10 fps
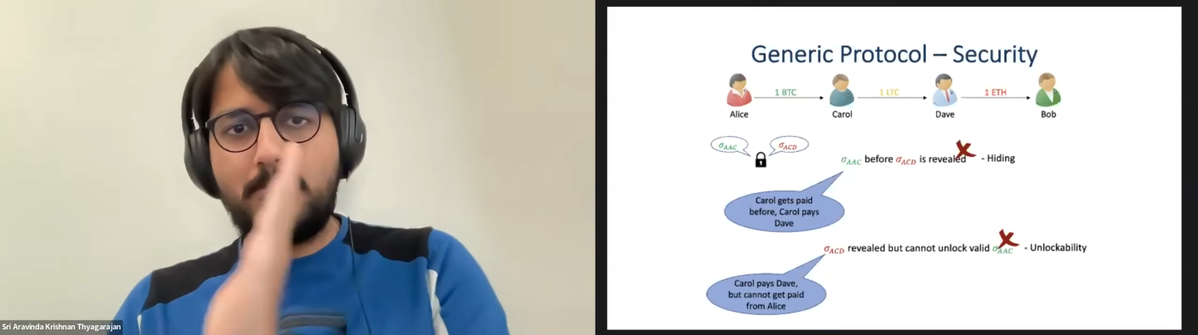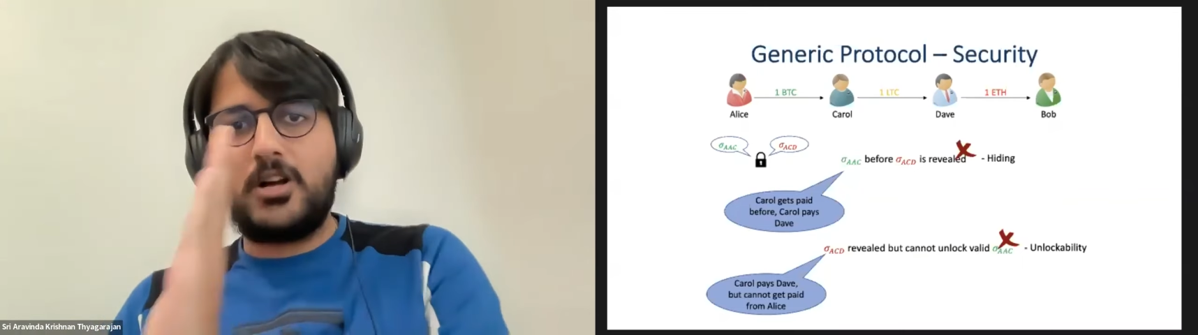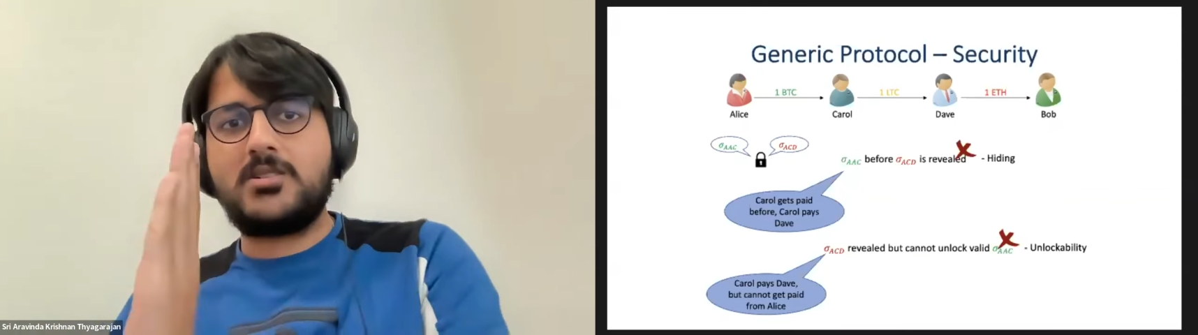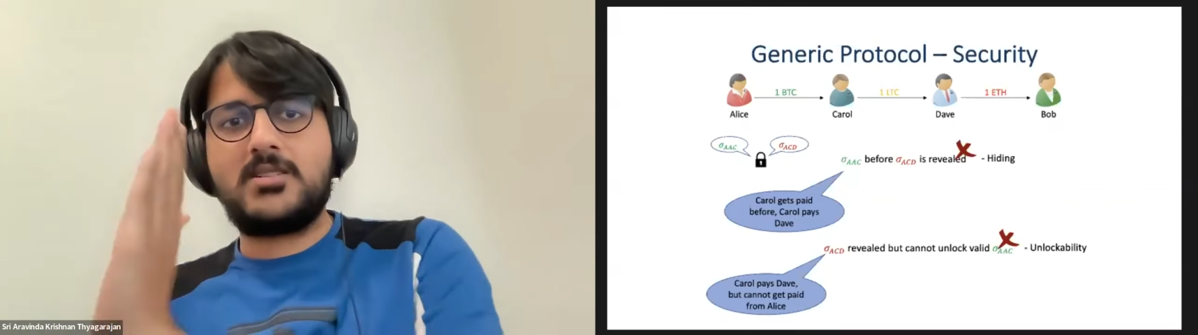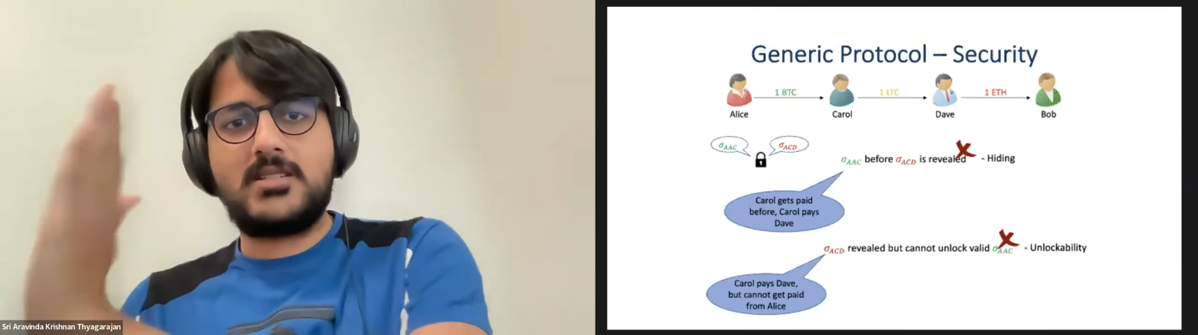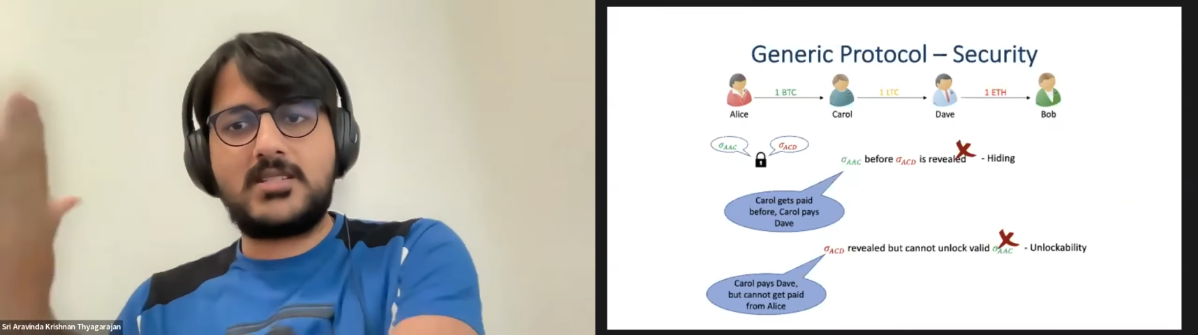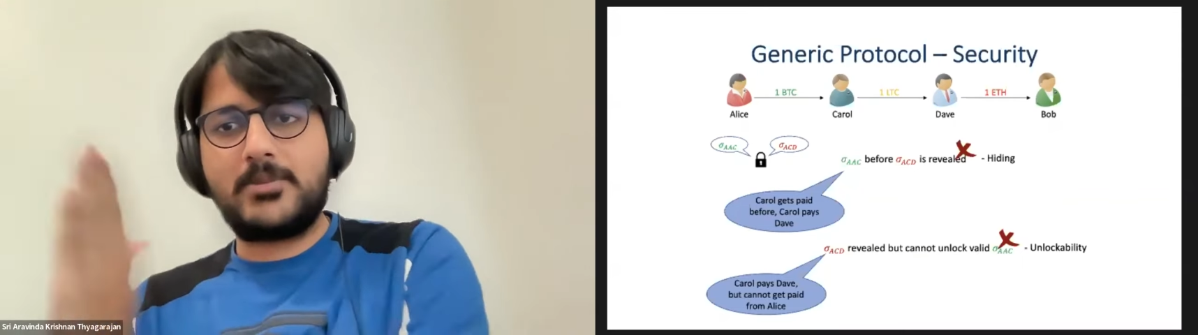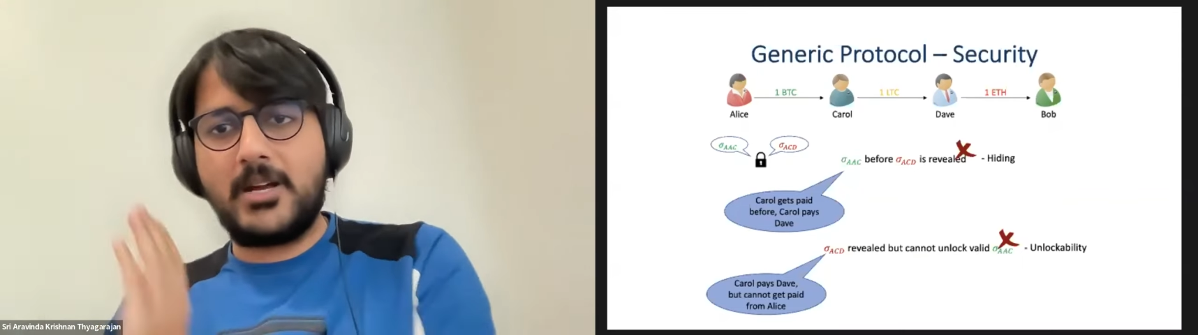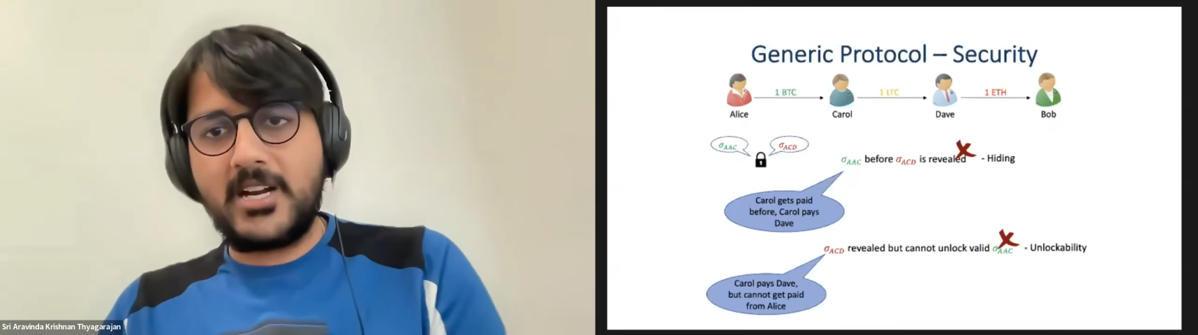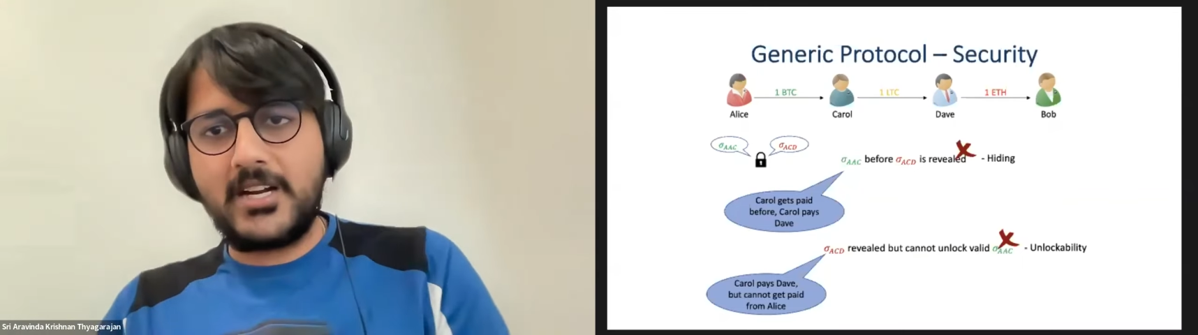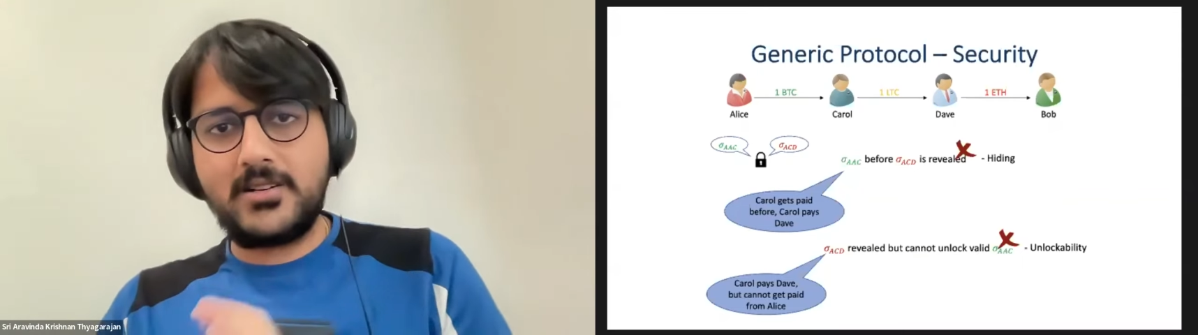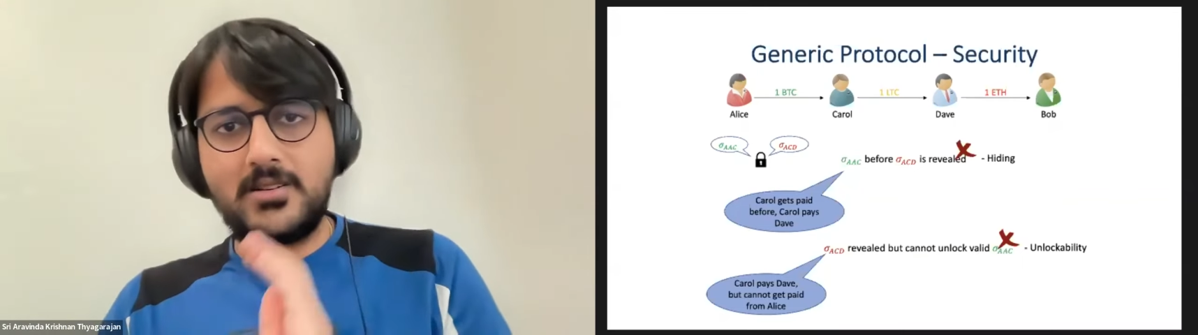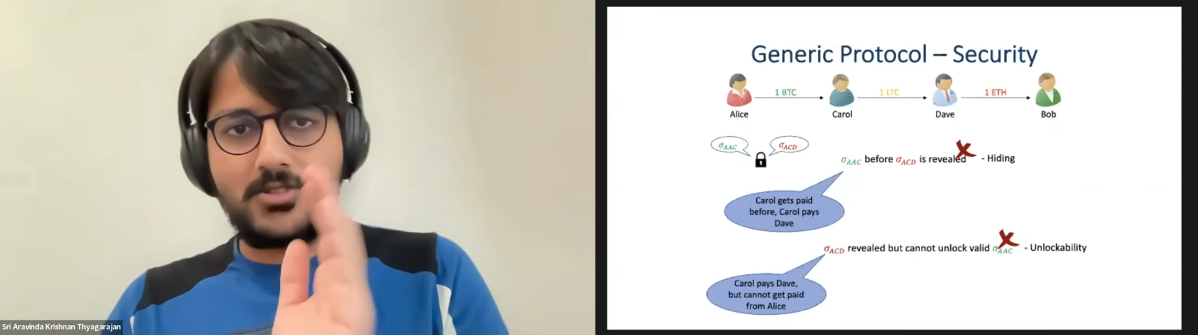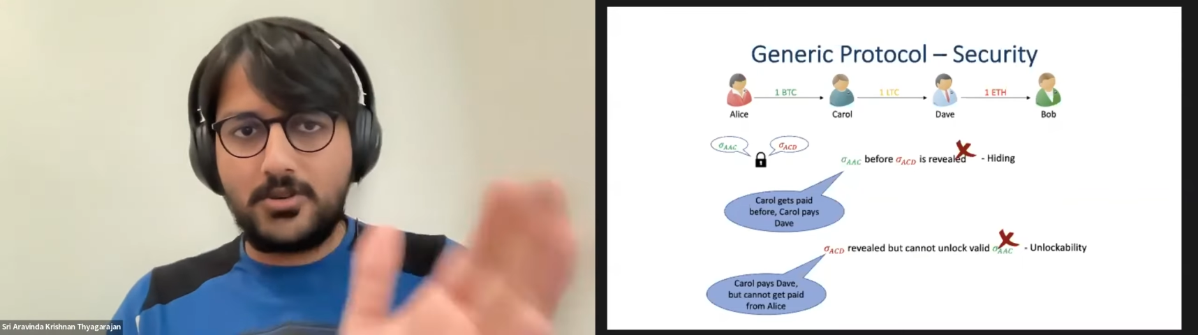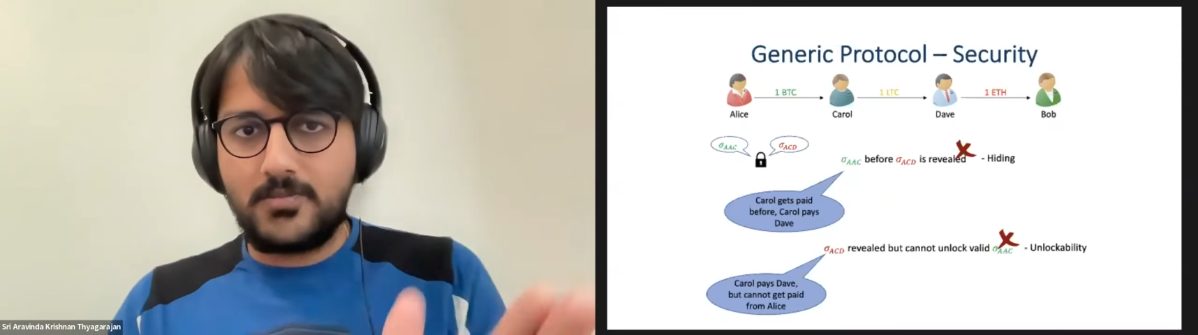pause sometime
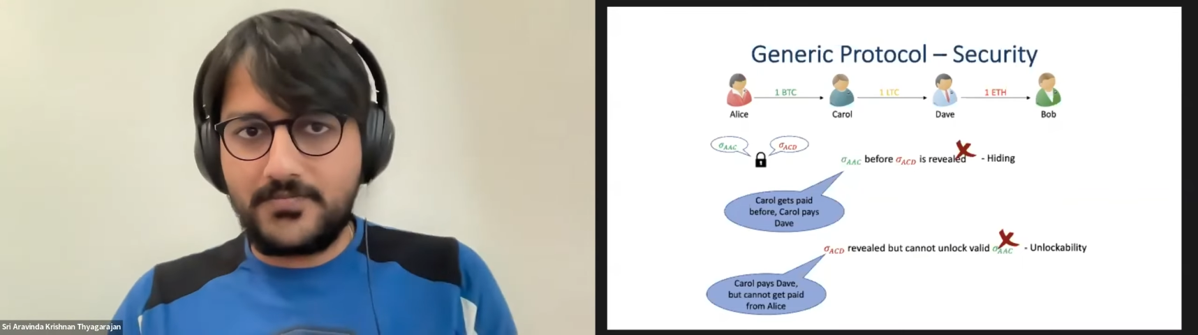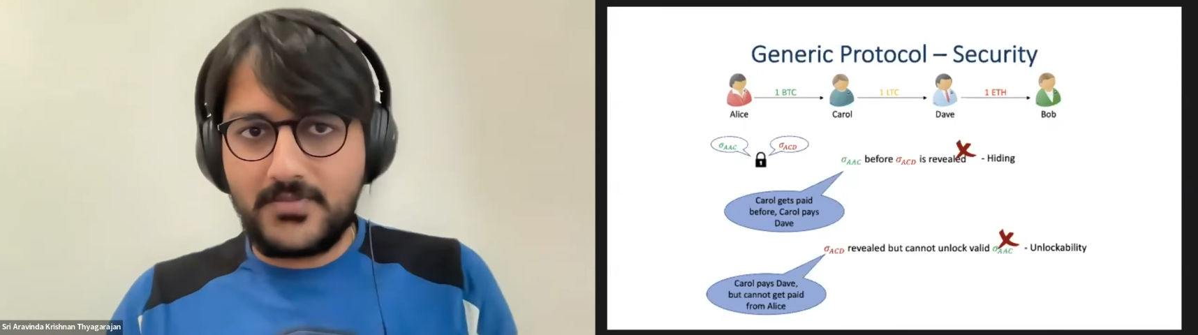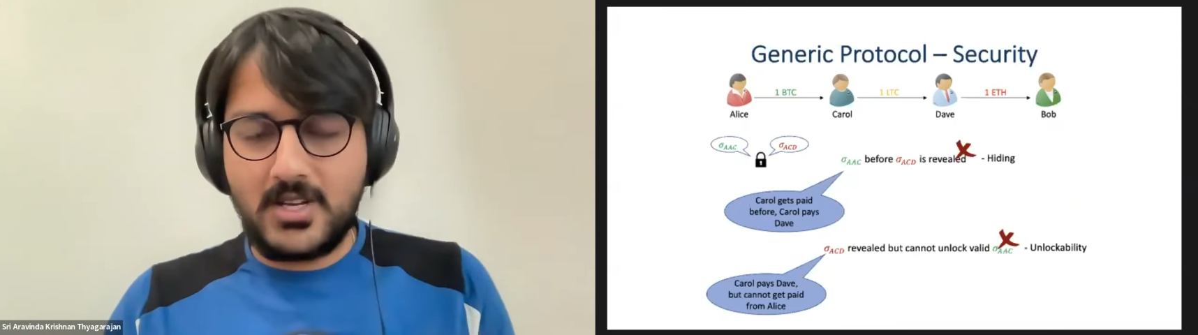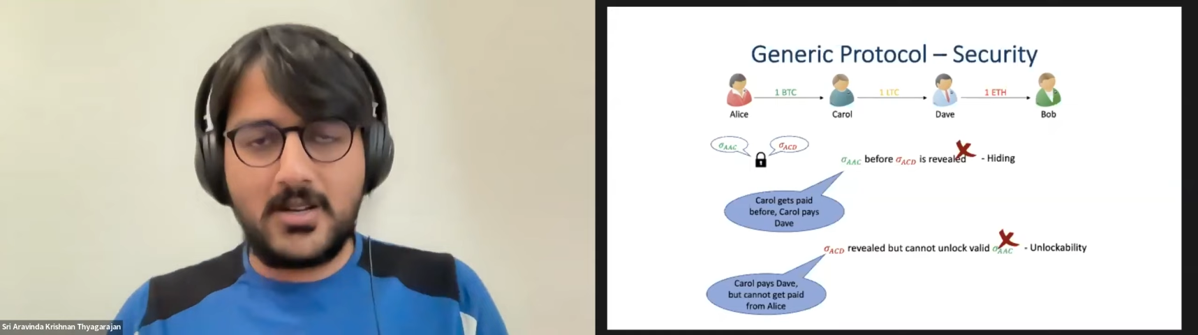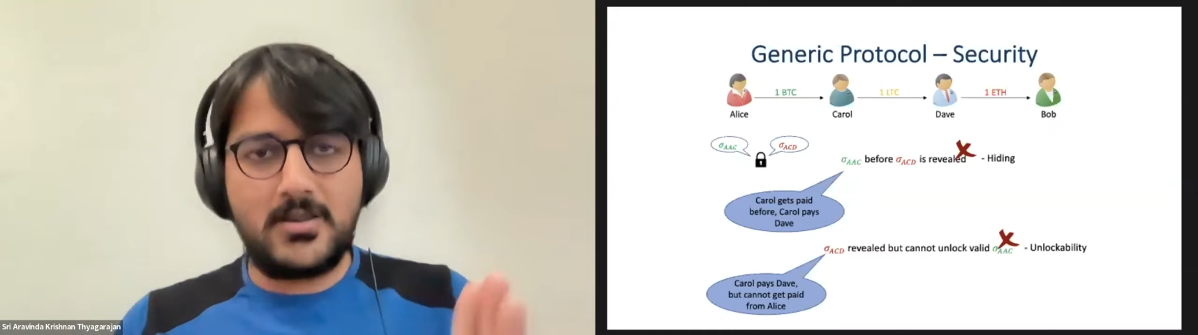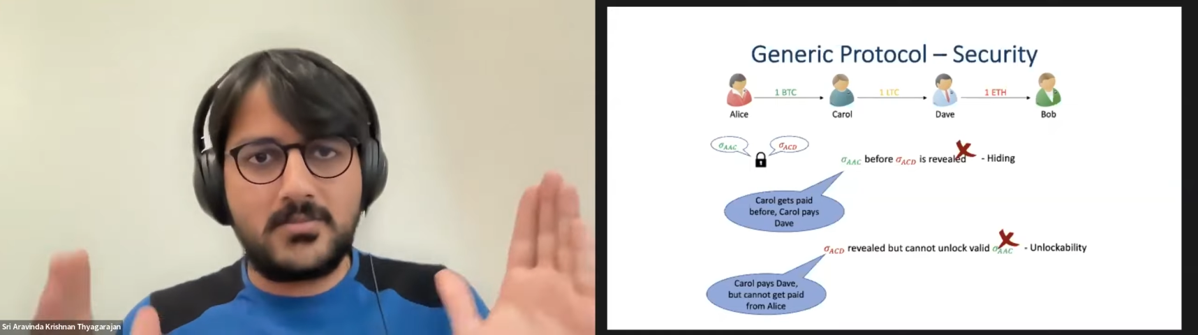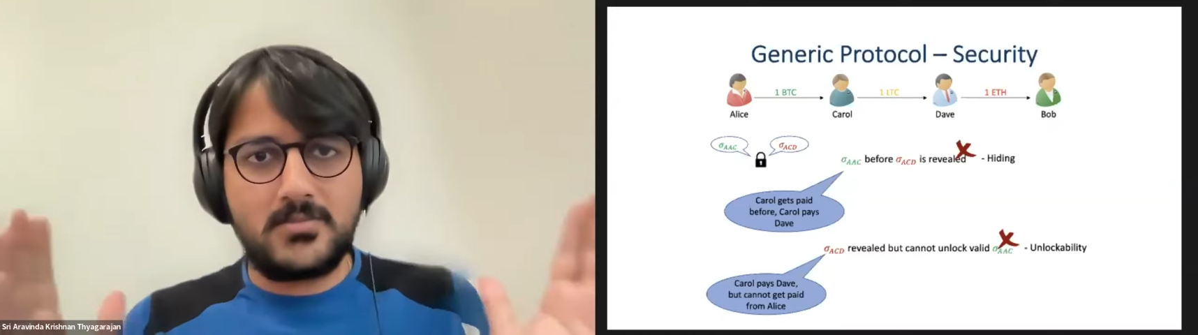later, so uh,